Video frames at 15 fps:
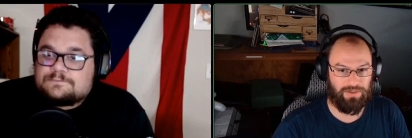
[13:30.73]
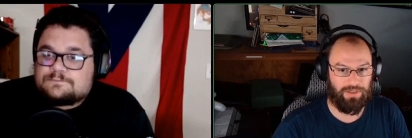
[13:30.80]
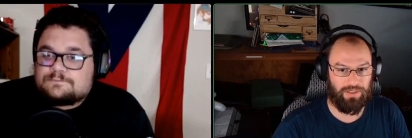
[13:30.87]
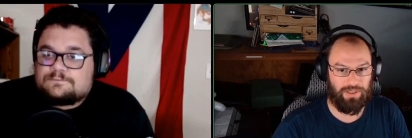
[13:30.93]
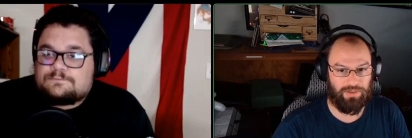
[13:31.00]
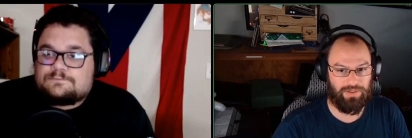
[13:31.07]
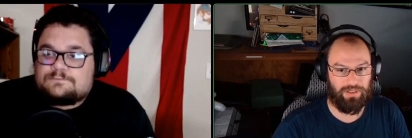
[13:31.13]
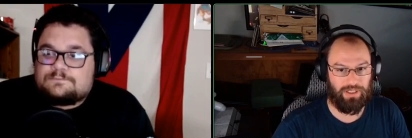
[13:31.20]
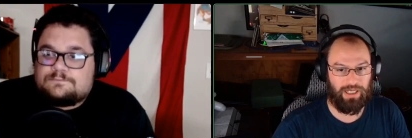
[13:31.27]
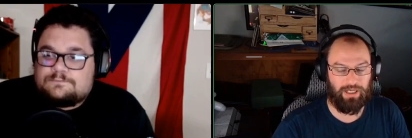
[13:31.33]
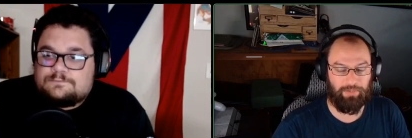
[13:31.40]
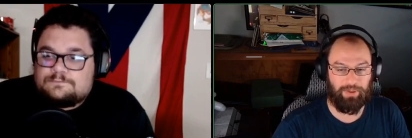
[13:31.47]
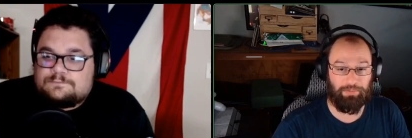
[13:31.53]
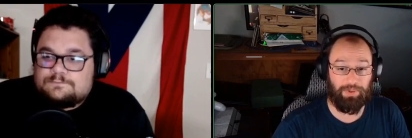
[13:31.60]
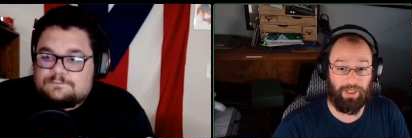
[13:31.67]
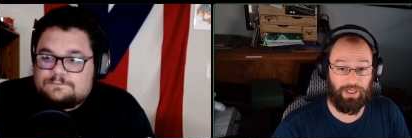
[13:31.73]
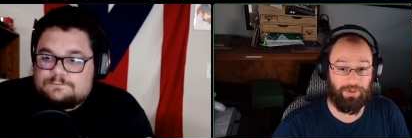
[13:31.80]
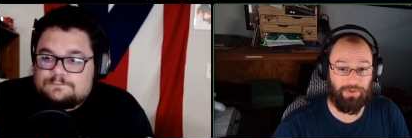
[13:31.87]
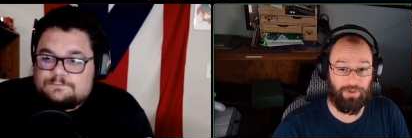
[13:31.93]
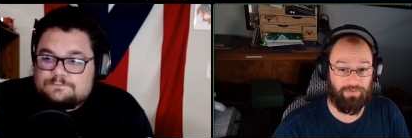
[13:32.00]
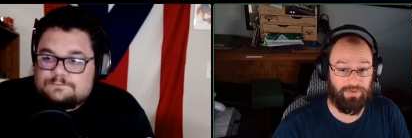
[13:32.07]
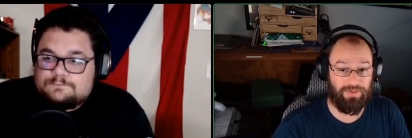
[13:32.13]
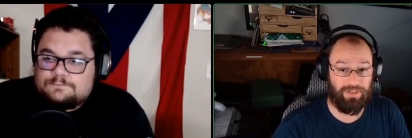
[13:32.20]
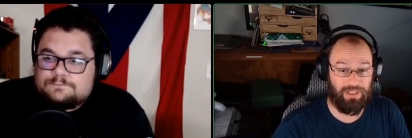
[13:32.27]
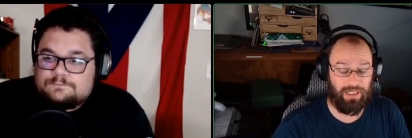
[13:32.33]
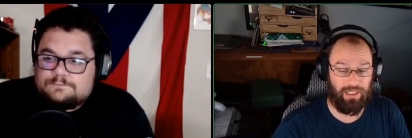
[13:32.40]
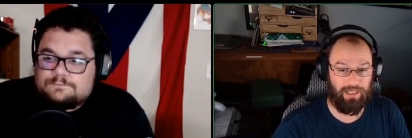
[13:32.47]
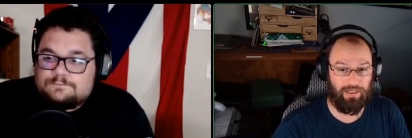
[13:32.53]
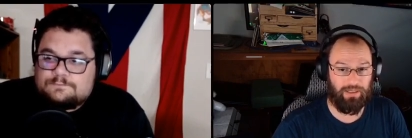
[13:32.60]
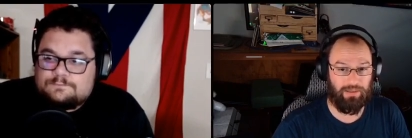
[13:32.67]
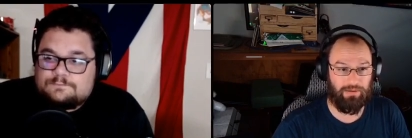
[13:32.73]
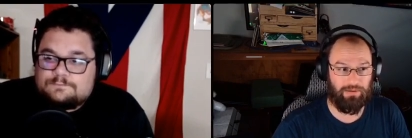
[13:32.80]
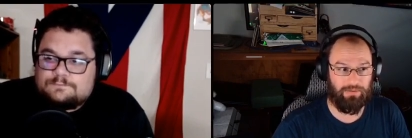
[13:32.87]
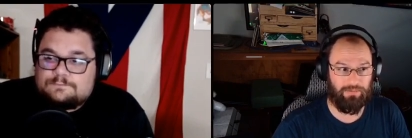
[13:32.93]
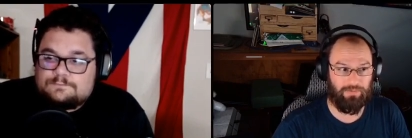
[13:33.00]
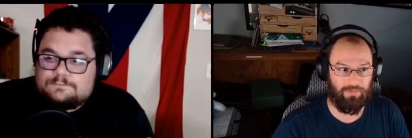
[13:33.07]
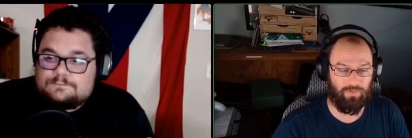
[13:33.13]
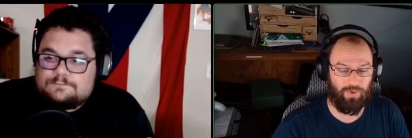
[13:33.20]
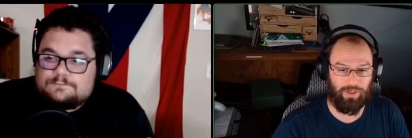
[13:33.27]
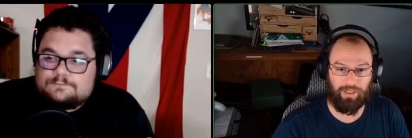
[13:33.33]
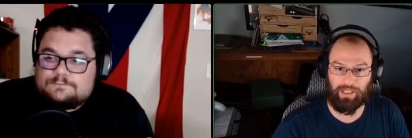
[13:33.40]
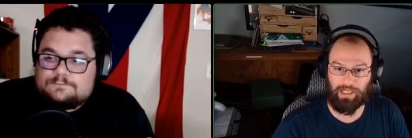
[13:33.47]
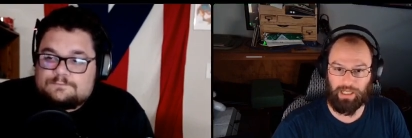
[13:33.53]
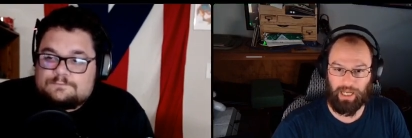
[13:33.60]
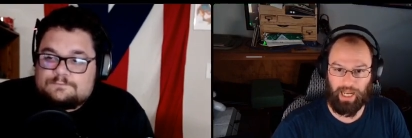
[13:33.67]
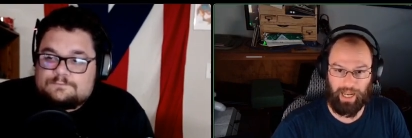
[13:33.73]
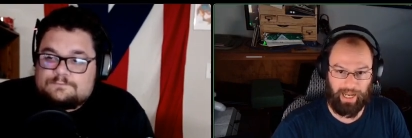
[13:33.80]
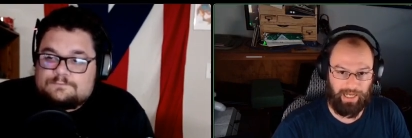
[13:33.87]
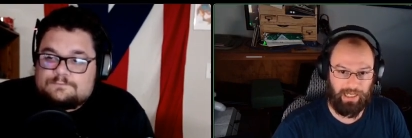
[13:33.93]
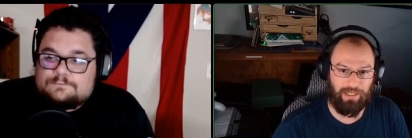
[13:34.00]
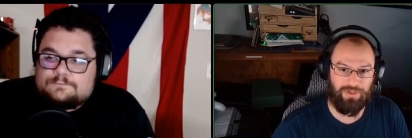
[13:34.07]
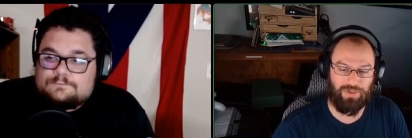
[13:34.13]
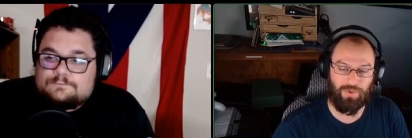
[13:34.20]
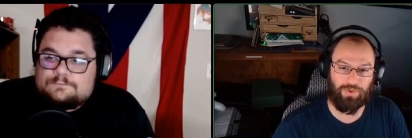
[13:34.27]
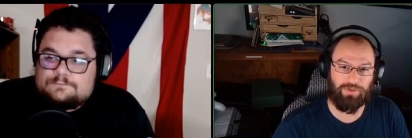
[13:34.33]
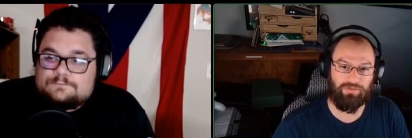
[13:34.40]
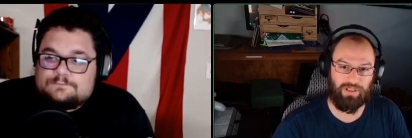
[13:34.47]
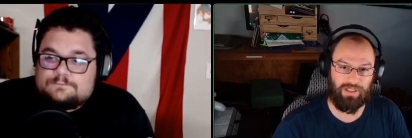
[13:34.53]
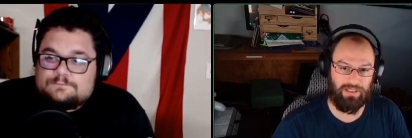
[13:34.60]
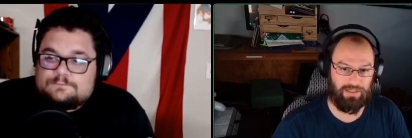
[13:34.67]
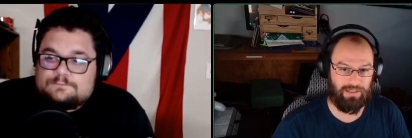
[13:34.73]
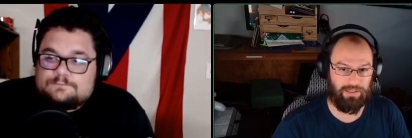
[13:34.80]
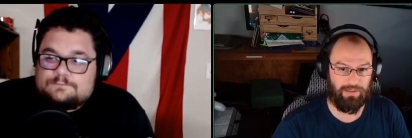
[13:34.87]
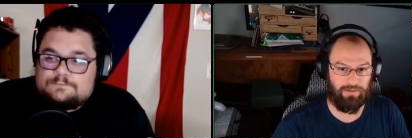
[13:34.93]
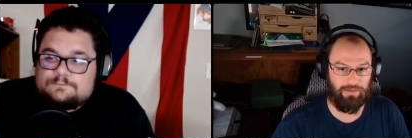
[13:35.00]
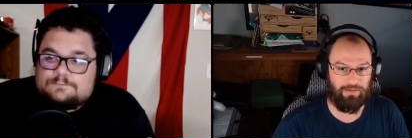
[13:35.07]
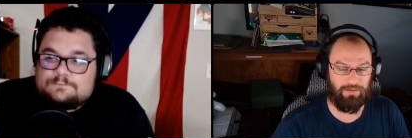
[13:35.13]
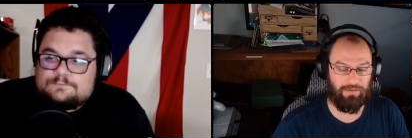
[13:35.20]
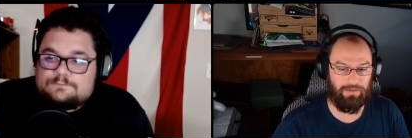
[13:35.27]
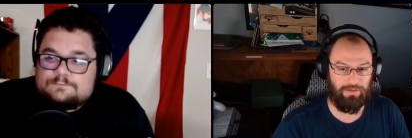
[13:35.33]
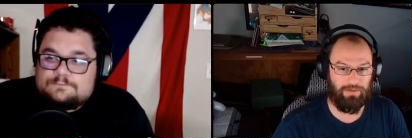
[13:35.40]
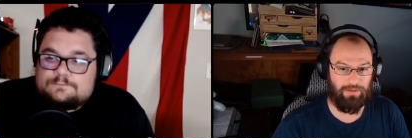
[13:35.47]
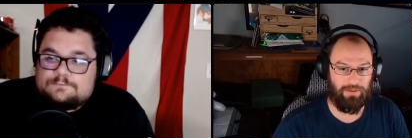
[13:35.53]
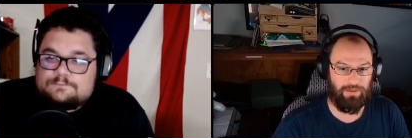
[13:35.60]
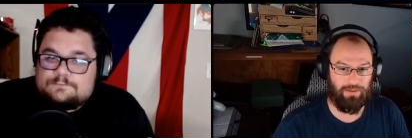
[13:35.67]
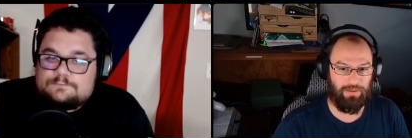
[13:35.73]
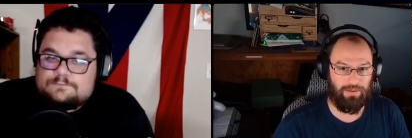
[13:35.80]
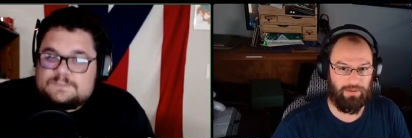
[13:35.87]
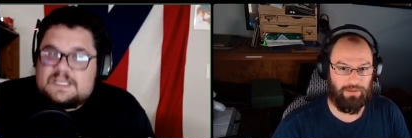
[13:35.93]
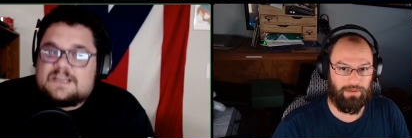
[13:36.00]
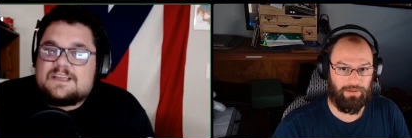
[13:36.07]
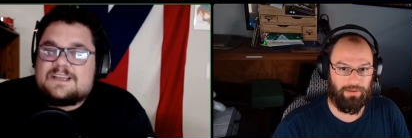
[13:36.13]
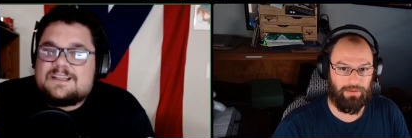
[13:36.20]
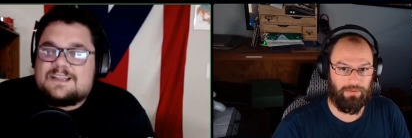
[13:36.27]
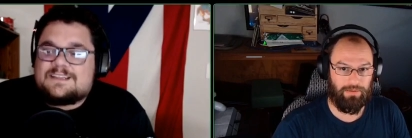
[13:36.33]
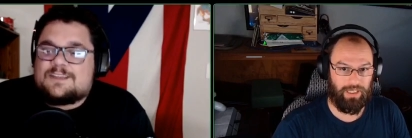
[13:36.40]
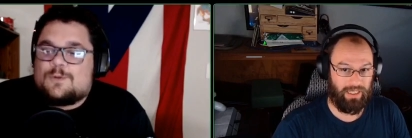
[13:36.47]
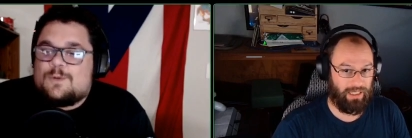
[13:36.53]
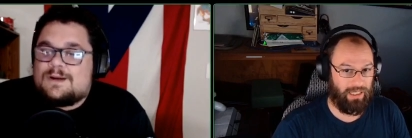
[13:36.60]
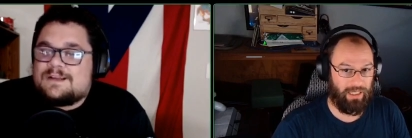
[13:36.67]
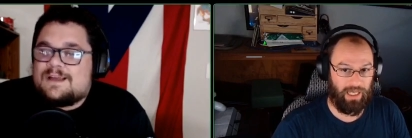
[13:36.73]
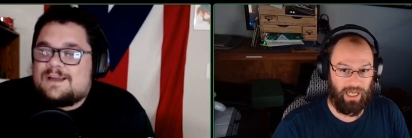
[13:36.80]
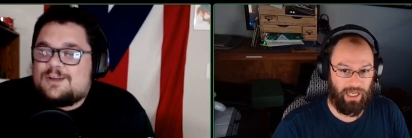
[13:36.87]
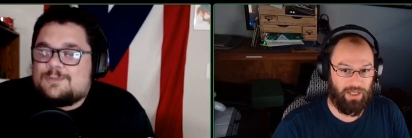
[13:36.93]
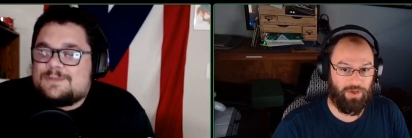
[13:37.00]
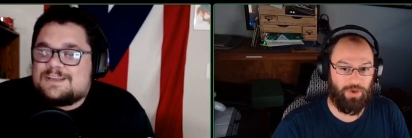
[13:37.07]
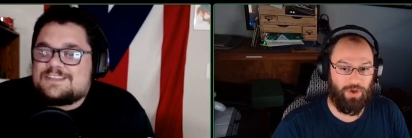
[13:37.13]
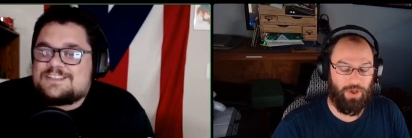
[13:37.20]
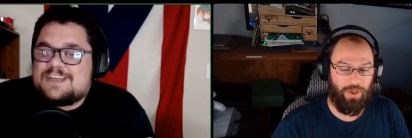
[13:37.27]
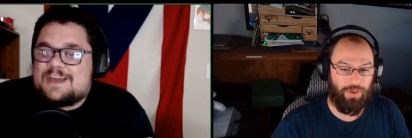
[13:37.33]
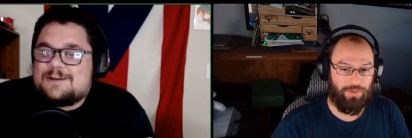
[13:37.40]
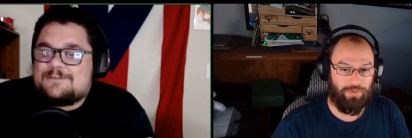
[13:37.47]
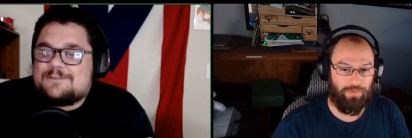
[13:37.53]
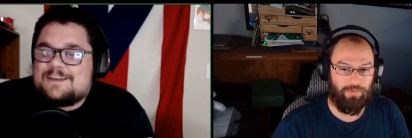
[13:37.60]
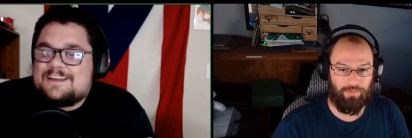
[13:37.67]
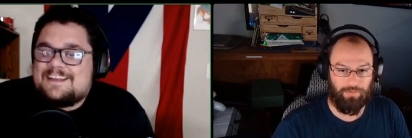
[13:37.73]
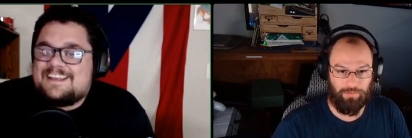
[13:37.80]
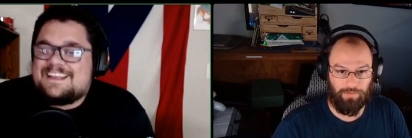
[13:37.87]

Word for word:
Speaker 1: a there's a lot of people I don't even see run any sort of instant.
Speaker 2: Yeah, like, like the one guy it, who plays Chatterfang.